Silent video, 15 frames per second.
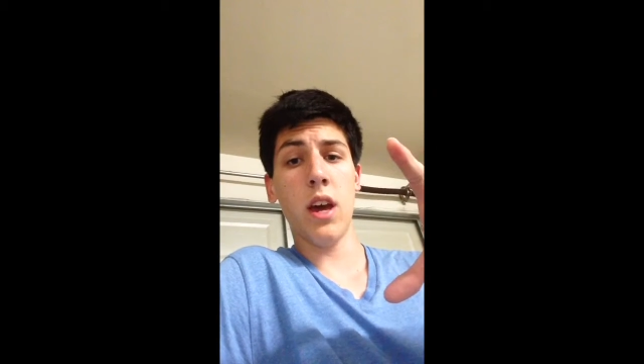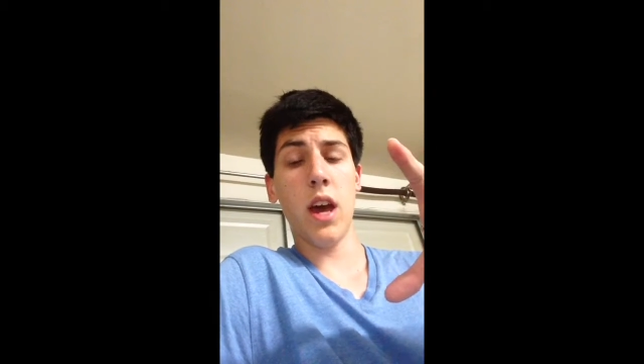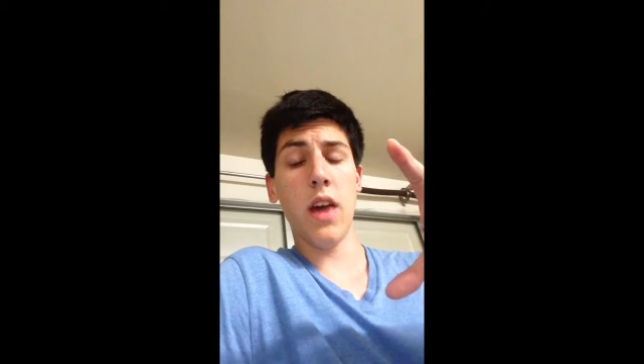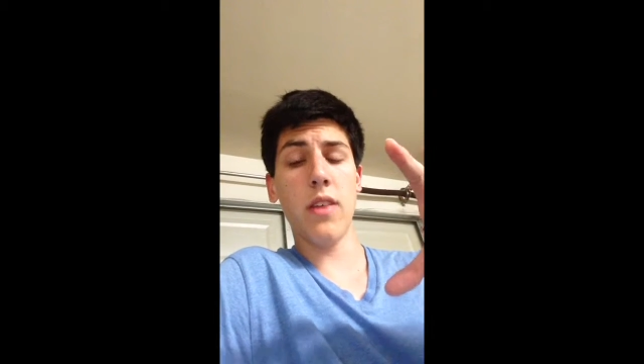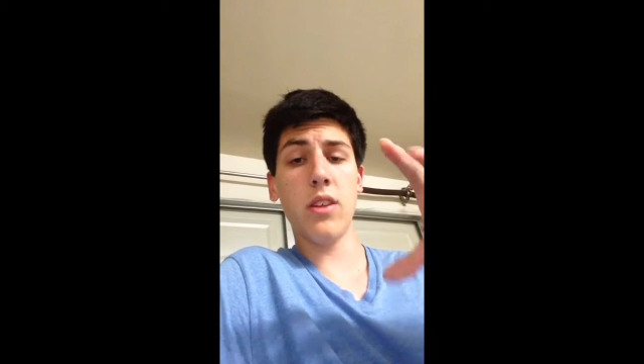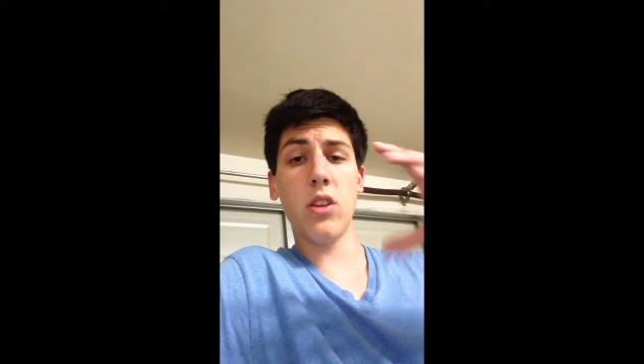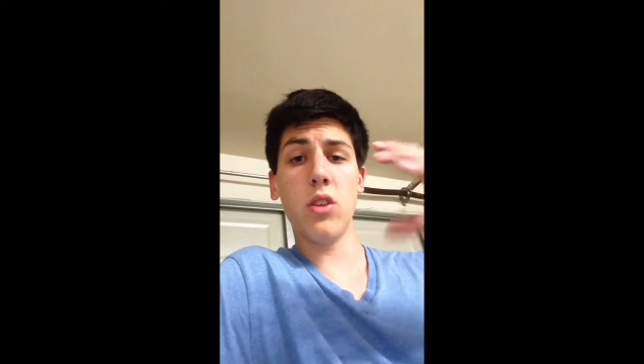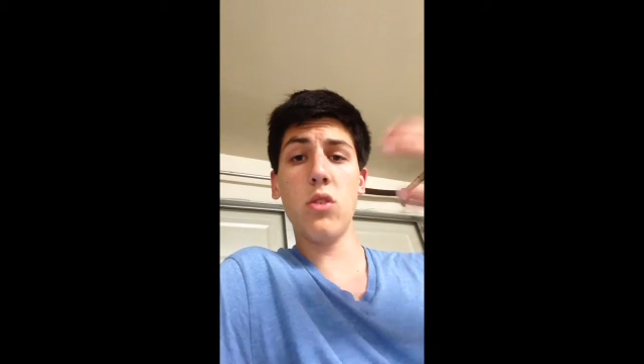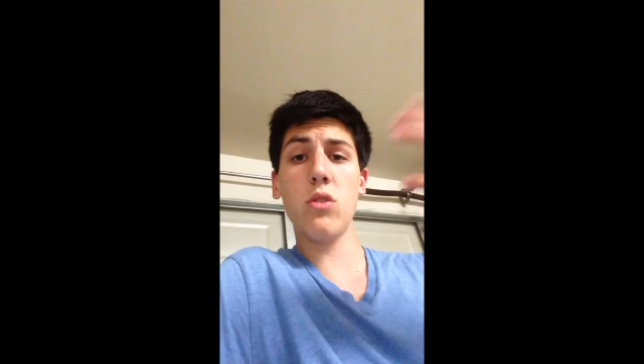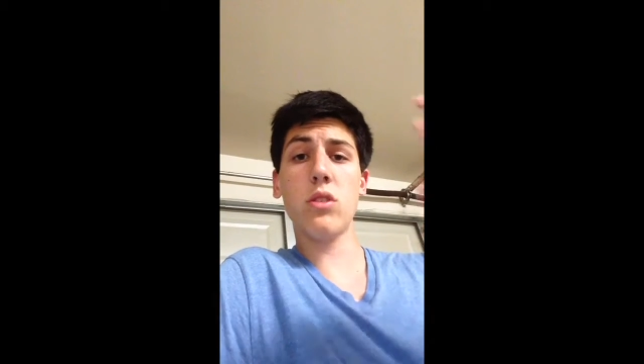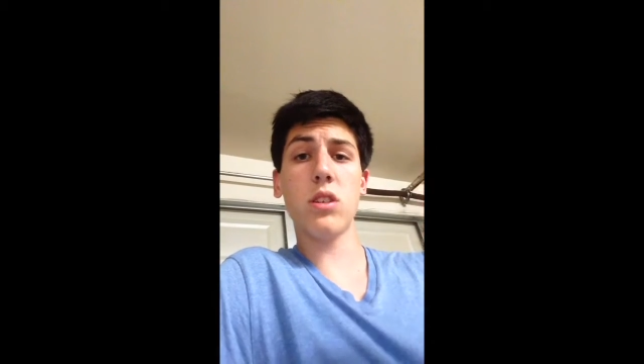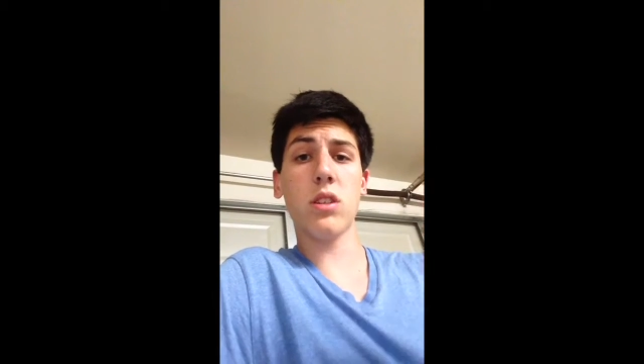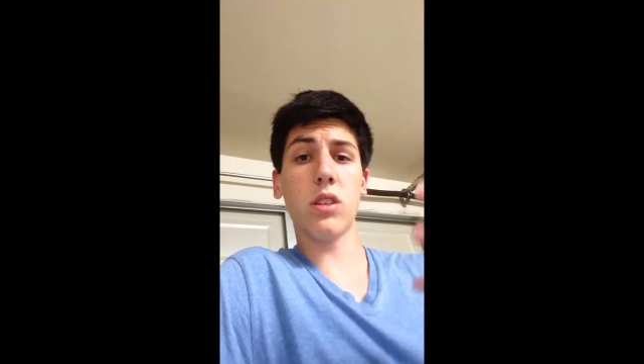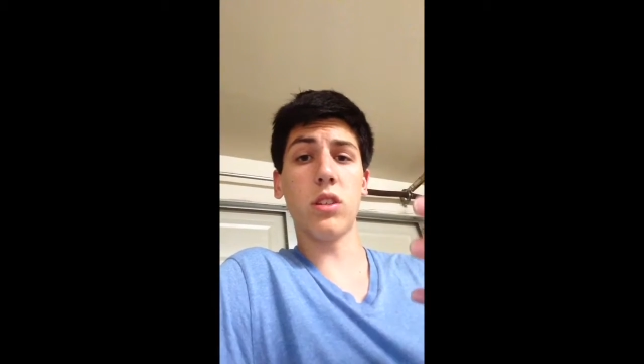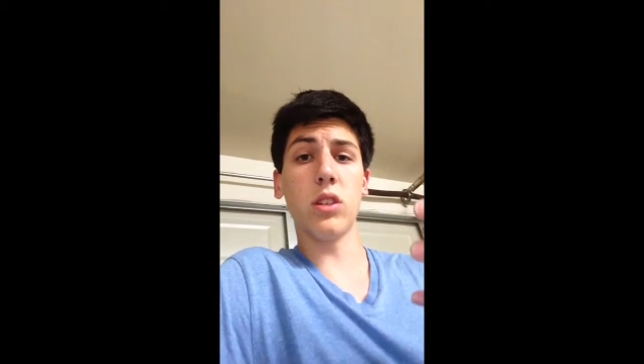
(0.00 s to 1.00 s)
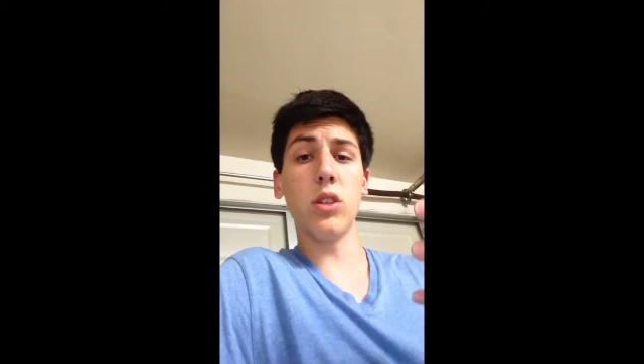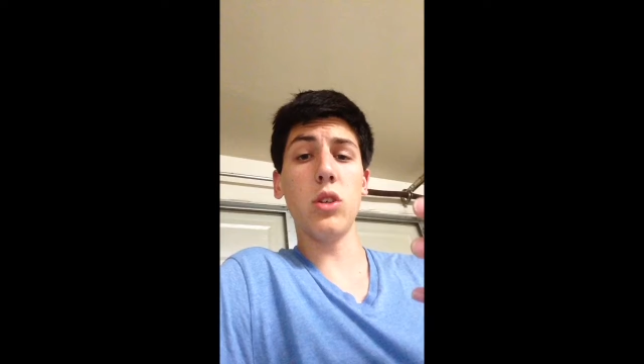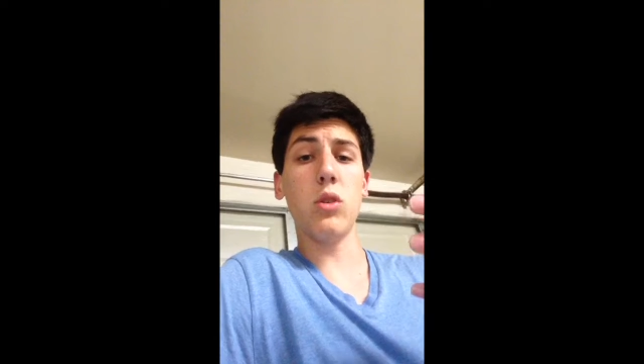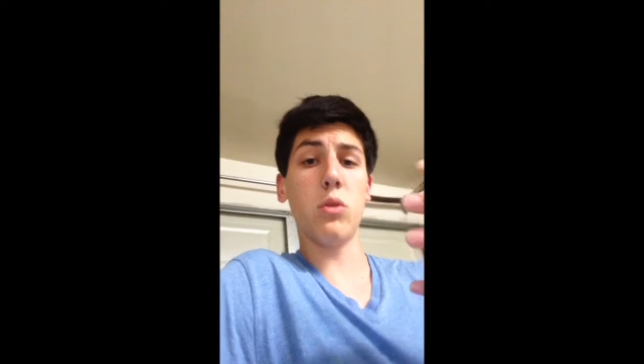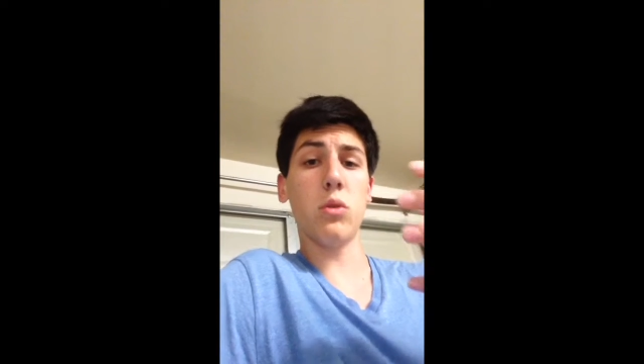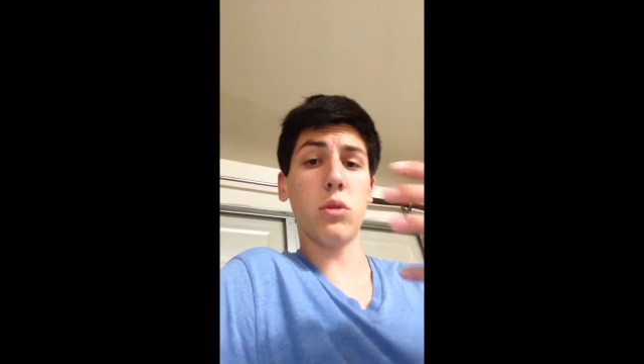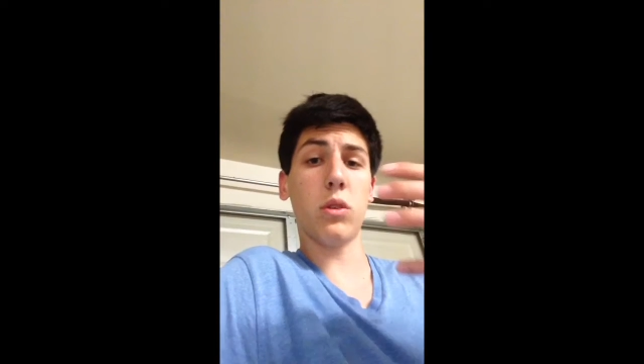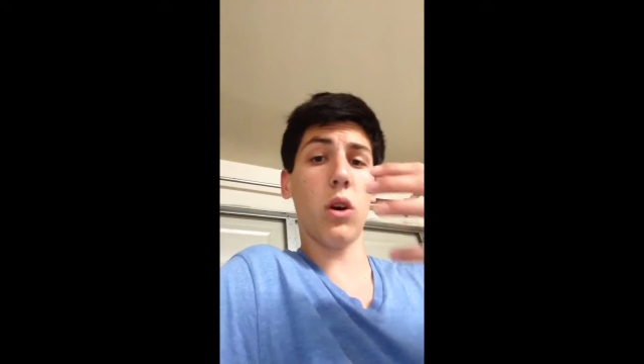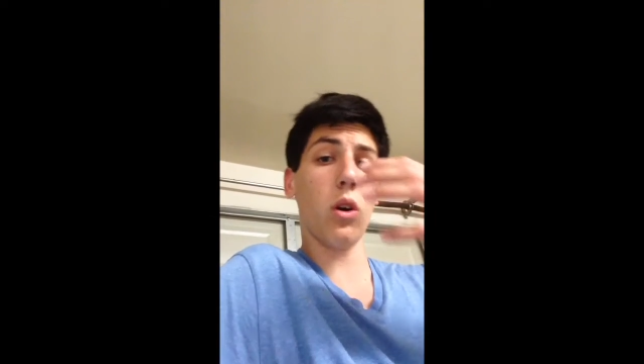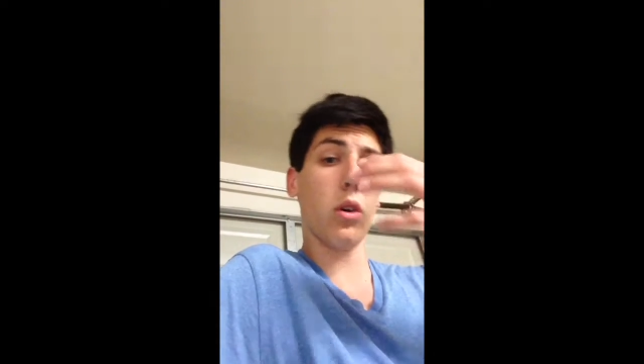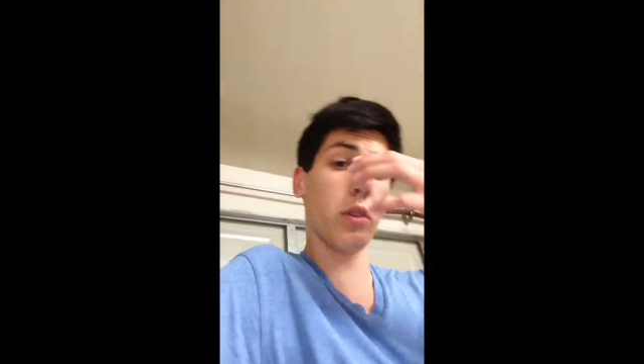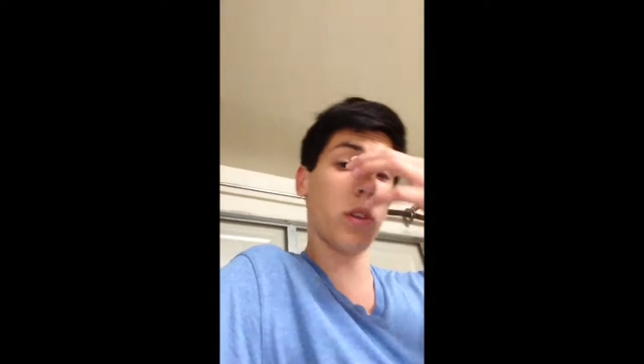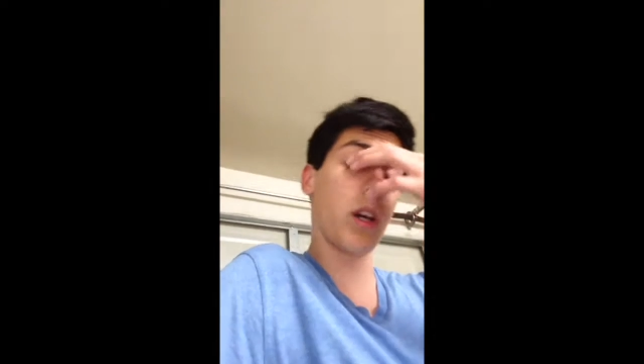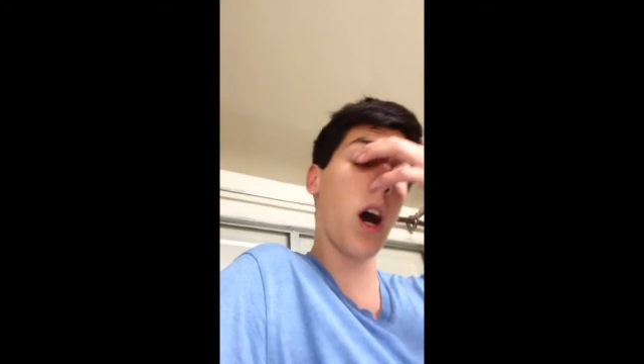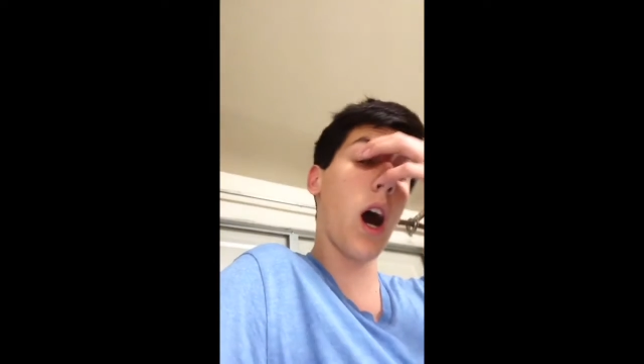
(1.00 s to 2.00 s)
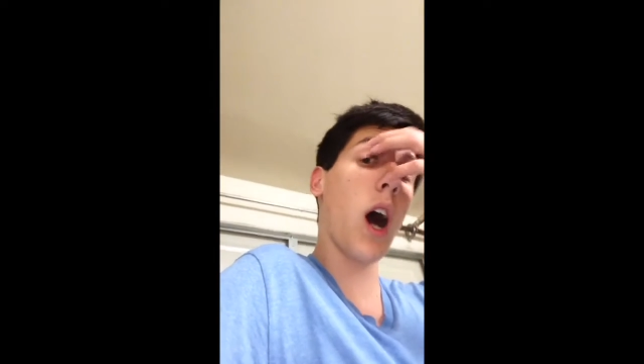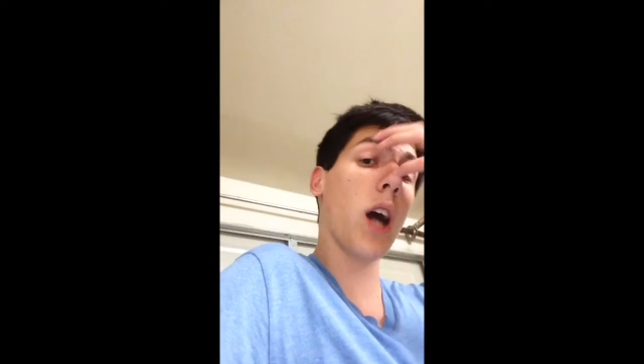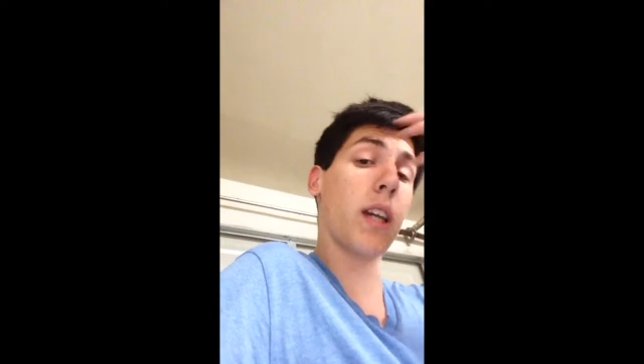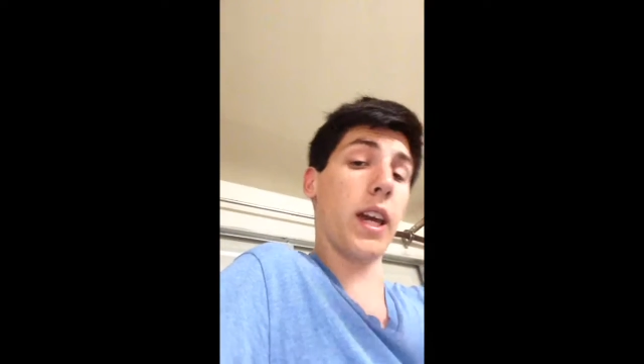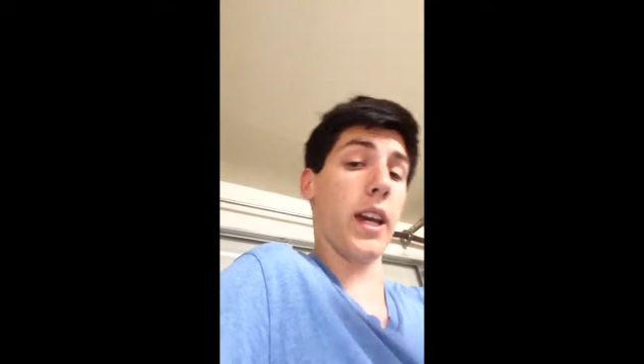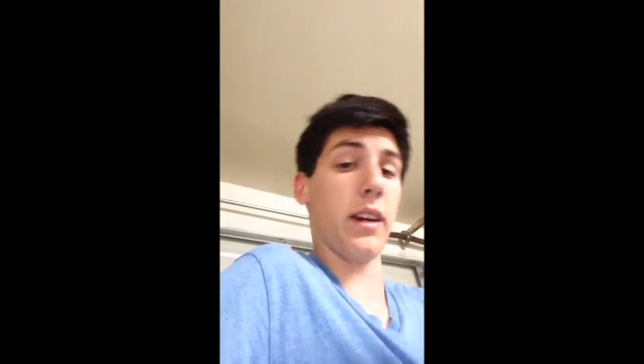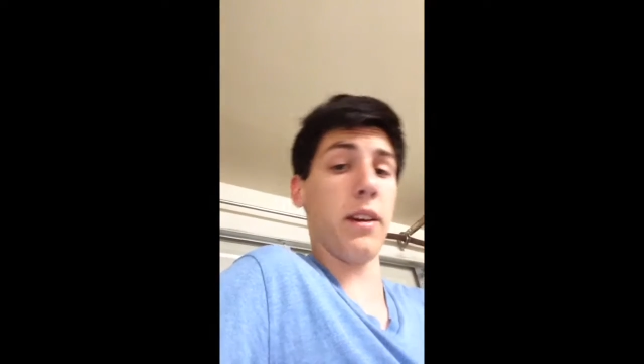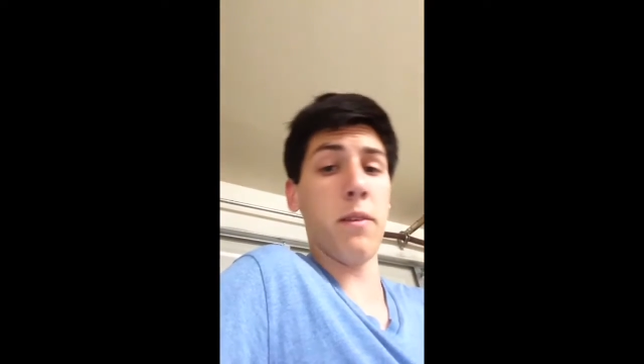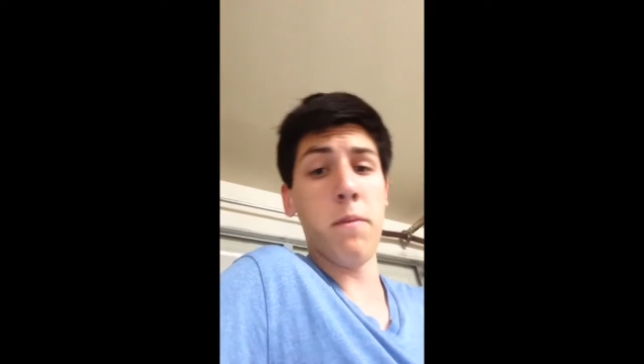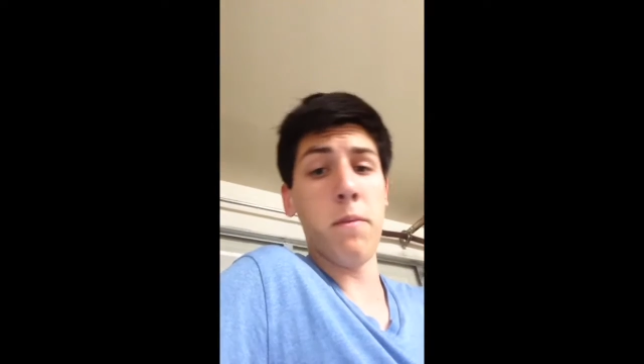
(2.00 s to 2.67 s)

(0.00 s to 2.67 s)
And then you use this glue called caulking,